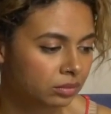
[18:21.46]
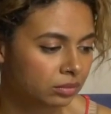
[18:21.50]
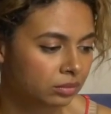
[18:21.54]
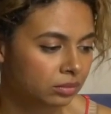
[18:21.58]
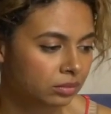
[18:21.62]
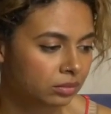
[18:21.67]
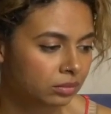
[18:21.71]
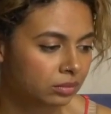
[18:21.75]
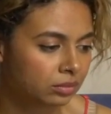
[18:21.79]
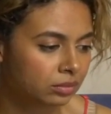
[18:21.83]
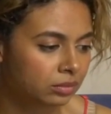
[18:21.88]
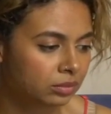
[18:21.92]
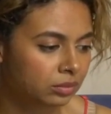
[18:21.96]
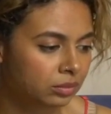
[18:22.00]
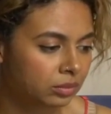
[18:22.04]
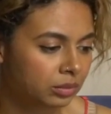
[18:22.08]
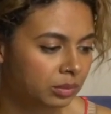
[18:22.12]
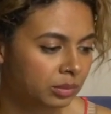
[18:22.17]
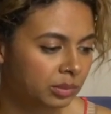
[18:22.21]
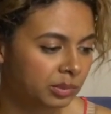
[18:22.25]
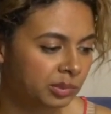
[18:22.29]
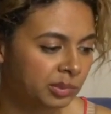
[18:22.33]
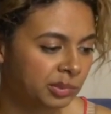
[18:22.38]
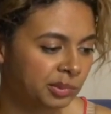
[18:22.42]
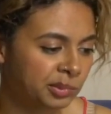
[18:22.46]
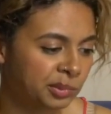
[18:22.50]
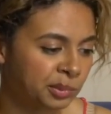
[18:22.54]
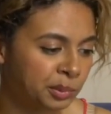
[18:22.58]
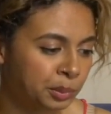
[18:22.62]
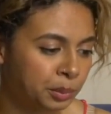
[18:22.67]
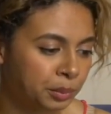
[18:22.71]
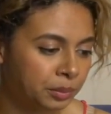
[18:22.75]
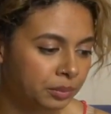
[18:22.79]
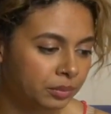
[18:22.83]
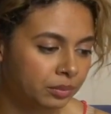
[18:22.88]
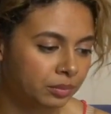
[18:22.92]

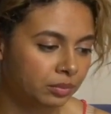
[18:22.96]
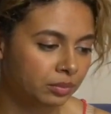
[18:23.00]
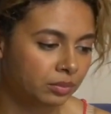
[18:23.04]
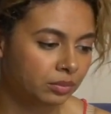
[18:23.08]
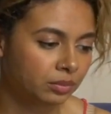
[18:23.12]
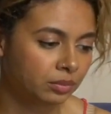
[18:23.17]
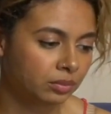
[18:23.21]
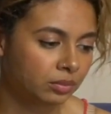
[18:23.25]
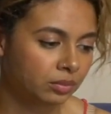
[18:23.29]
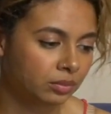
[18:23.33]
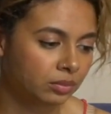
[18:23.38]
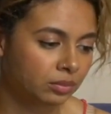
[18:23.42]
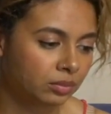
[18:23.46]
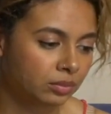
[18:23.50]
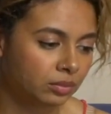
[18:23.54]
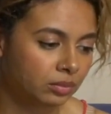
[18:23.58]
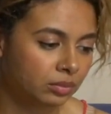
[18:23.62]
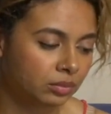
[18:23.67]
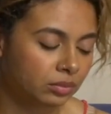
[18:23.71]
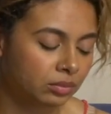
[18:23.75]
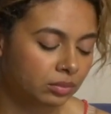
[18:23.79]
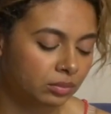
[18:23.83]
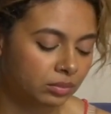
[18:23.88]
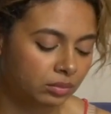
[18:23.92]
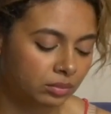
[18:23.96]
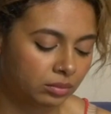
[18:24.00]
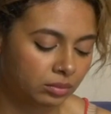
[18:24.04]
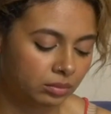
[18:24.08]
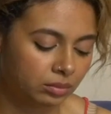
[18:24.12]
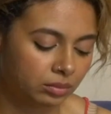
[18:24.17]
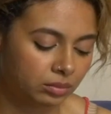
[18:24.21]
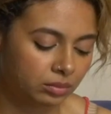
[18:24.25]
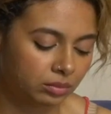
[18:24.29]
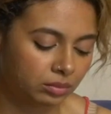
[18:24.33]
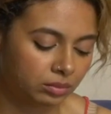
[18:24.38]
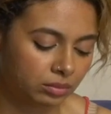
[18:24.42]

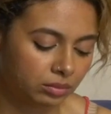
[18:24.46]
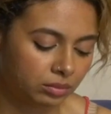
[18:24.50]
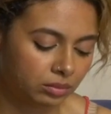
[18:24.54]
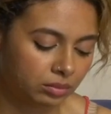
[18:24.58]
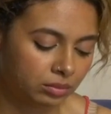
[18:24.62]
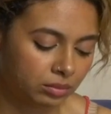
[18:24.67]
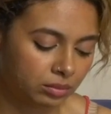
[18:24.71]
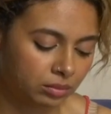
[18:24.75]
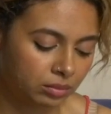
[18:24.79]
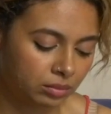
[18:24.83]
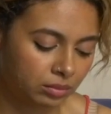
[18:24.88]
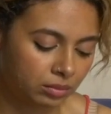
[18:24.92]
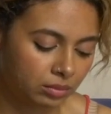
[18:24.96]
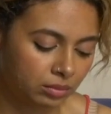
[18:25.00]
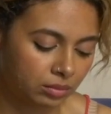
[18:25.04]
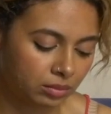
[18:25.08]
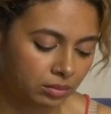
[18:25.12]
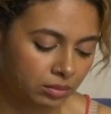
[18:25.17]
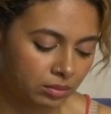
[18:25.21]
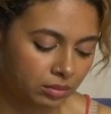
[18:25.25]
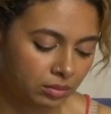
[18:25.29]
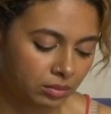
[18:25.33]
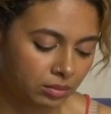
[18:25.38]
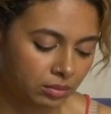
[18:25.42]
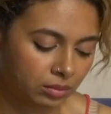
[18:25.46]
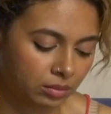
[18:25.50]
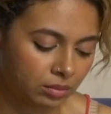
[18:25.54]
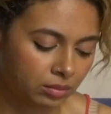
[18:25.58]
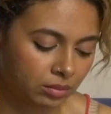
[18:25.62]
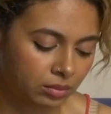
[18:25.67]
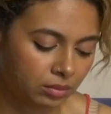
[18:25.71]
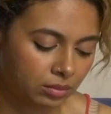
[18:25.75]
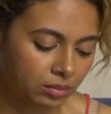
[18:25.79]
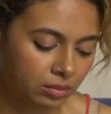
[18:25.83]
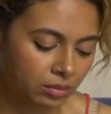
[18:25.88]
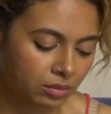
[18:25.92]

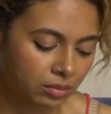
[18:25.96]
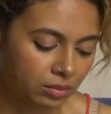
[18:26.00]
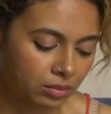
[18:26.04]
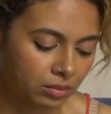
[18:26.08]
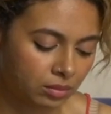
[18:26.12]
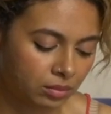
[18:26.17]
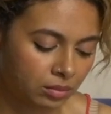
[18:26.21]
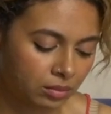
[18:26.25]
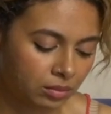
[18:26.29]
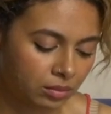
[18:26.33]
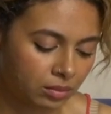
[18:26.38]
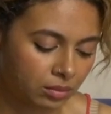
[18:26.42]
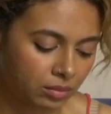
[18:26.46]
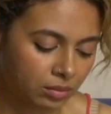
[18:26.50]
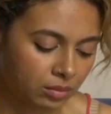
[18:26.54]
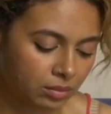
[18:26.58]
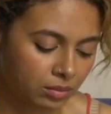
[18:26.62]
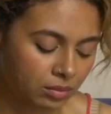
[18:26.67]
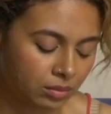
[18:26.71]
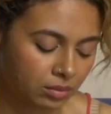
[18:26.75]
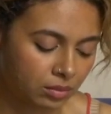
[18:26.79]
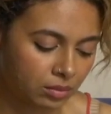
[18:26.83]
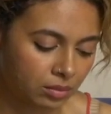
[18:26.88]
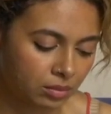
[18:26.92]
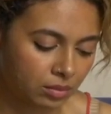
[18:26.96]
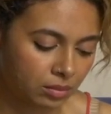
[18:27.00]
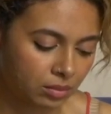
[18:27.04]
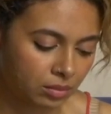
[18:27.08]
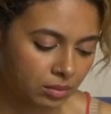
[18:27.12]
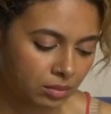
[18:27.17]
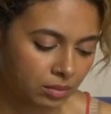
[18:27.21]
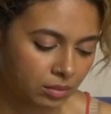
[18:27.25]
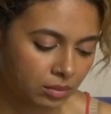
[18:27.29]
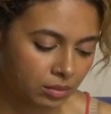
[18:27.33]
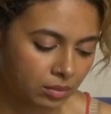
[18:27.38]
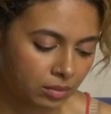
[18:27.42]

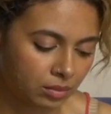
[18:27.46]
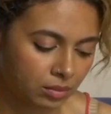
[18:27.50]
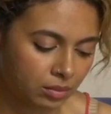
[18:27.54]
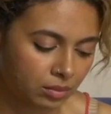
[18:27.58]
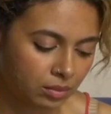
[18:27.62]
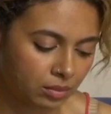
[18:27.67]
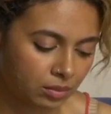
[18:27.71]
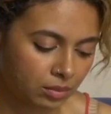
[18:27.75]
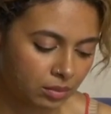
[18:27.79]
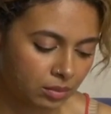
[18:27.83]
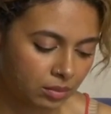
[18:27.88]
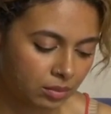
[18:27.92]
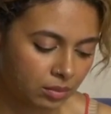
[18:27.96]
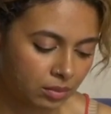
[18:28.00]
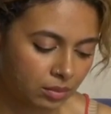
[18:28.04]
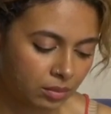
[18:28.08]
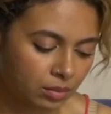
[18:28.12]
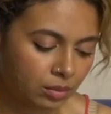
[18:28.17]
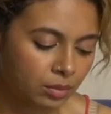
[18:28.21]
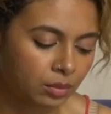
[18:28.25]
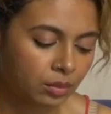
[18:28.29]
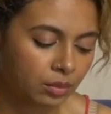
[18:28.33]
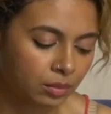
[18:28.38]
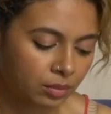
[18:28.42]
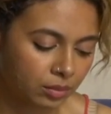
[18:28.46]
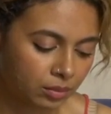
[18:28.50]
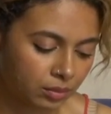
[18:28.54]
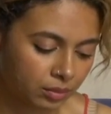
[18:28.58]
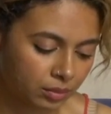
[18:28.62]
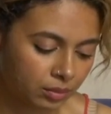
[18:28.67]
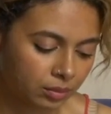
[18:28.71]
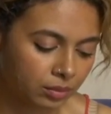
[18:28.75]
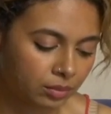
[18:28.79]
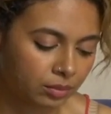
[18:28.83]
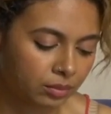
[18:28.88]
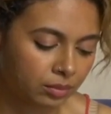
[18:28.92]

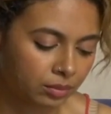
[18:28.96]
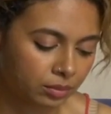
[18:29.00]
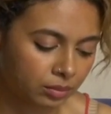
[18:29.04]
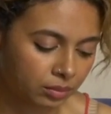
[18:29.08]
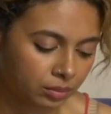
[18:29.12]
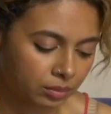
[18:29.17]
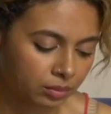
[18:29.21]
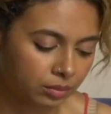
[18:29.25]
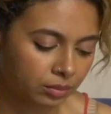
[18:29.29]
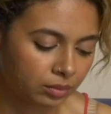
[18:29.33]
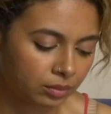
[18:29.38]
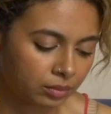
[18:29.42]
No words are spoken by the person on screen.